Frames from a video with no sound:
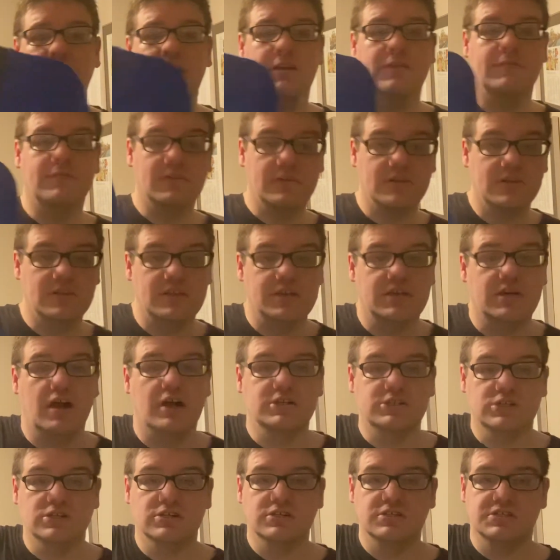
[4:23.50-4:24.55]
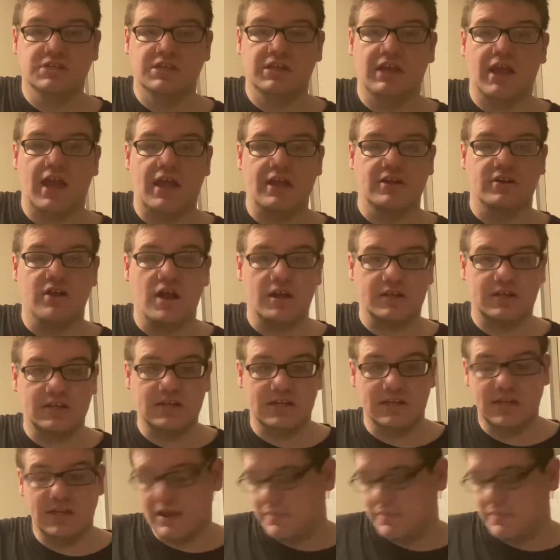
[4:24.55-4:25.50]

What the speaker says: for a jersey, and you're not getting an